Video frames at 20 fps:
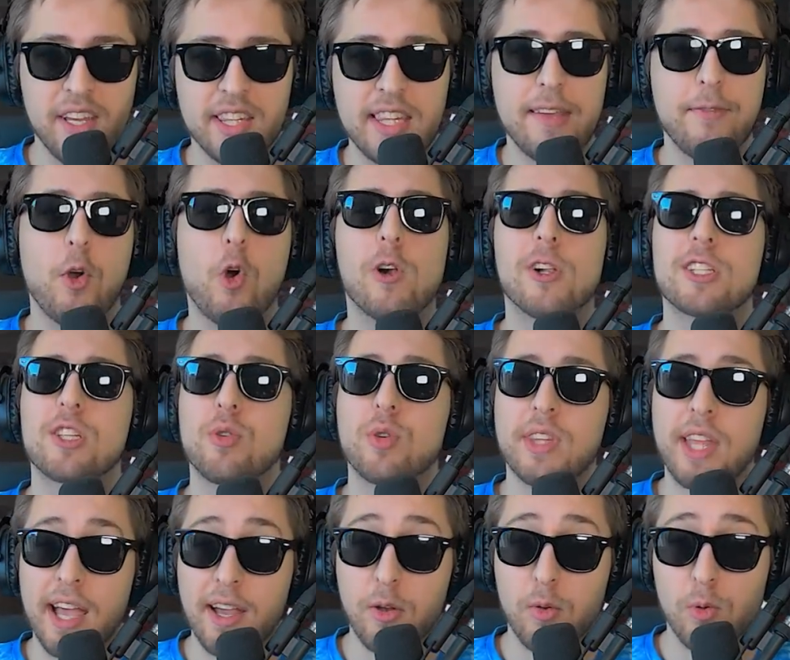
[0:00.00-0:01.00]
They've also
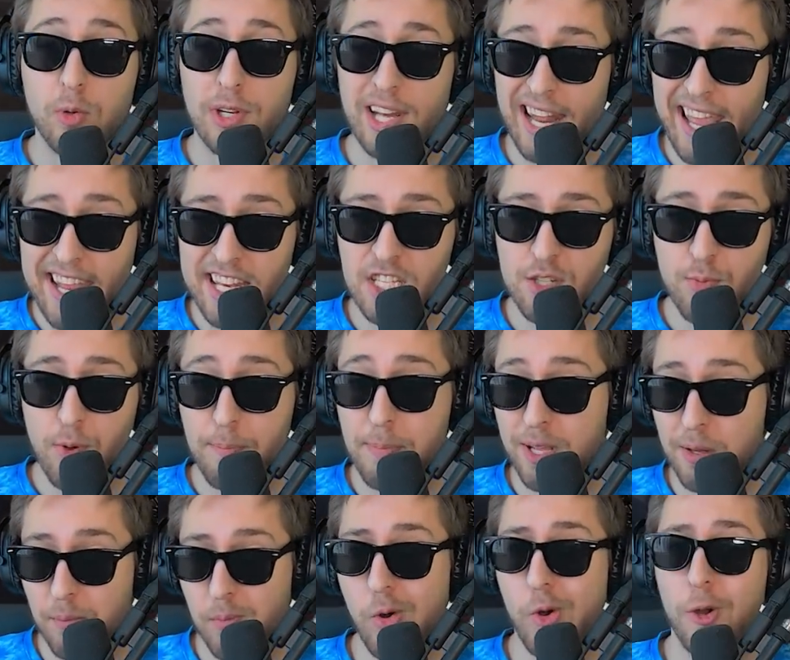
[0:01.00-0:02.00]
tackled lane
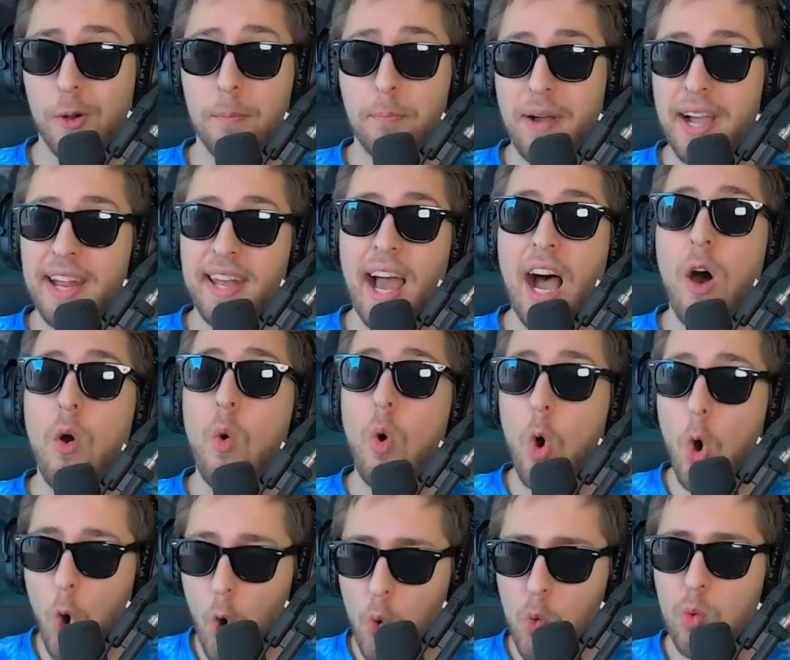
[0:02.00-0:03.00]
swapping more by now
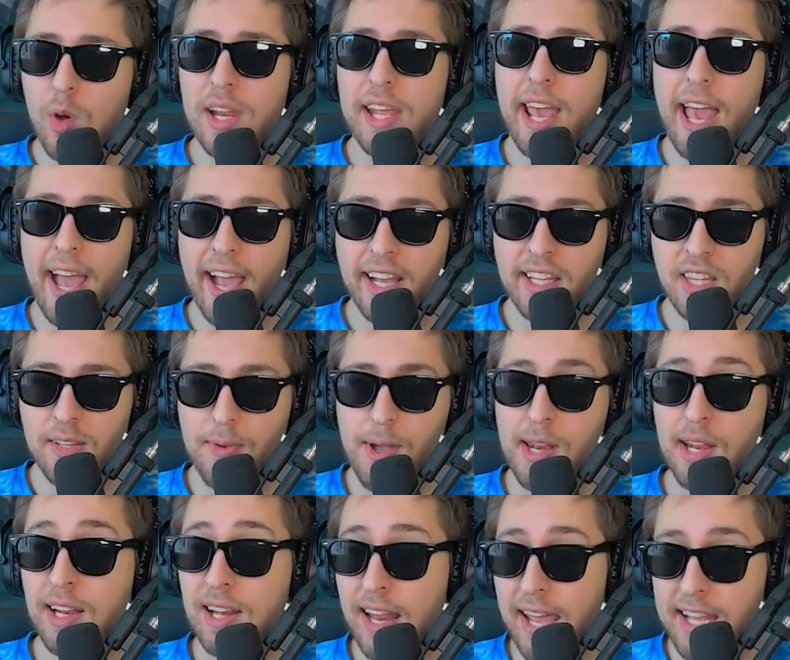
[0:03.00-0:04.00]
only
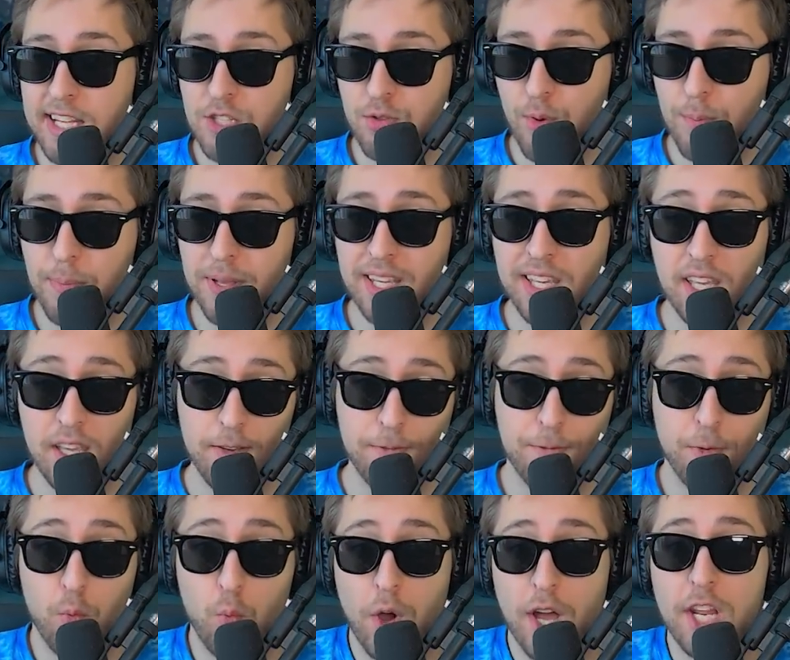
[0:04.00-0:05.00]
activating lane swapping if
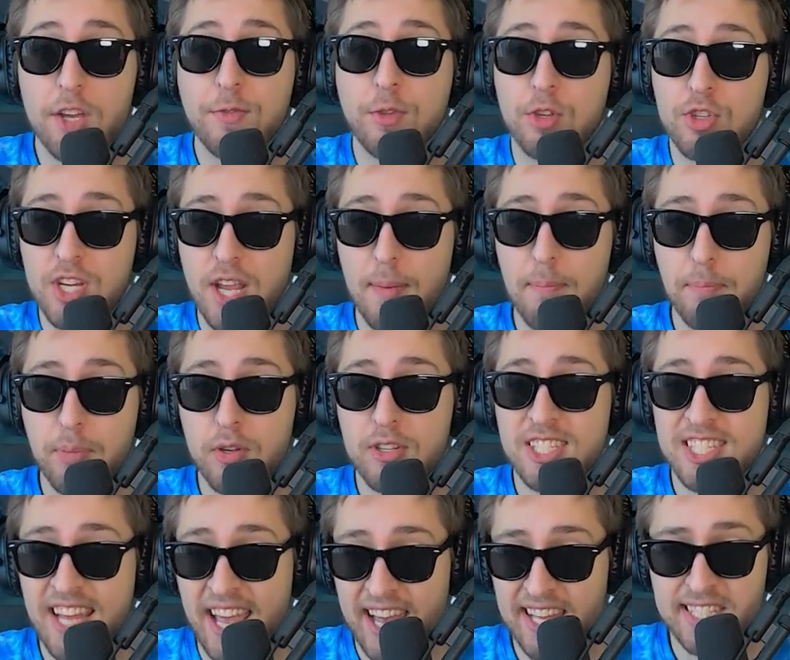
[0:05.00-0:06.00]
one of the champions
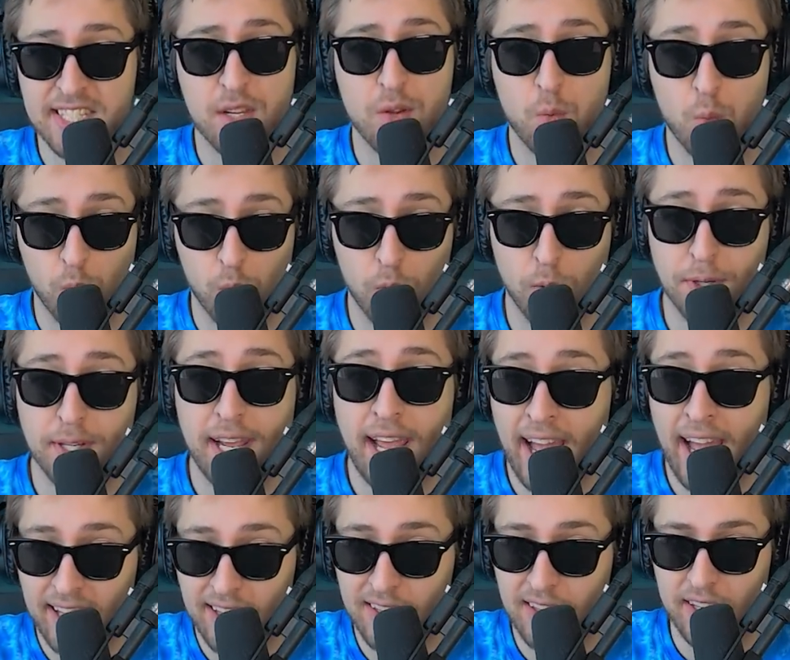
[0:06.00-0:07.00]
has World
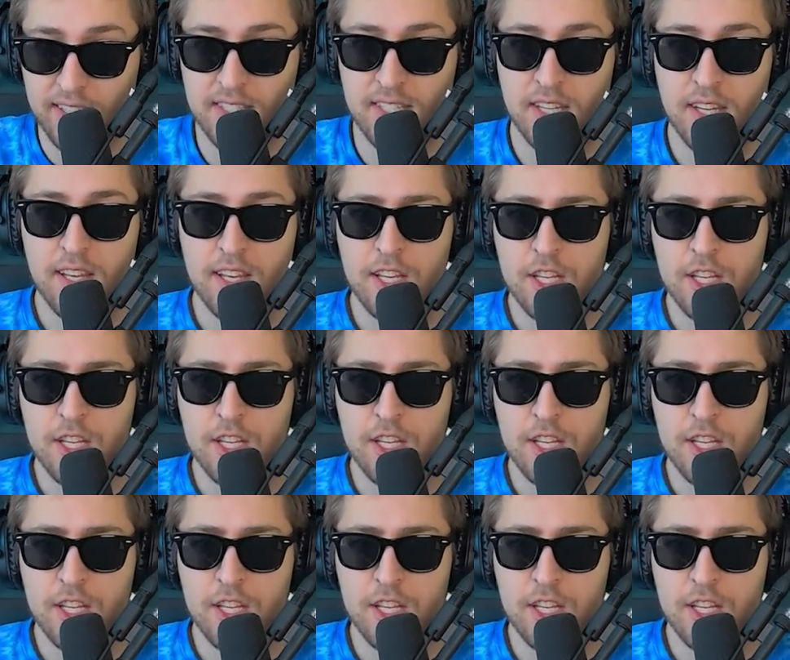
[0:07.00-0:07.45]
Atlas.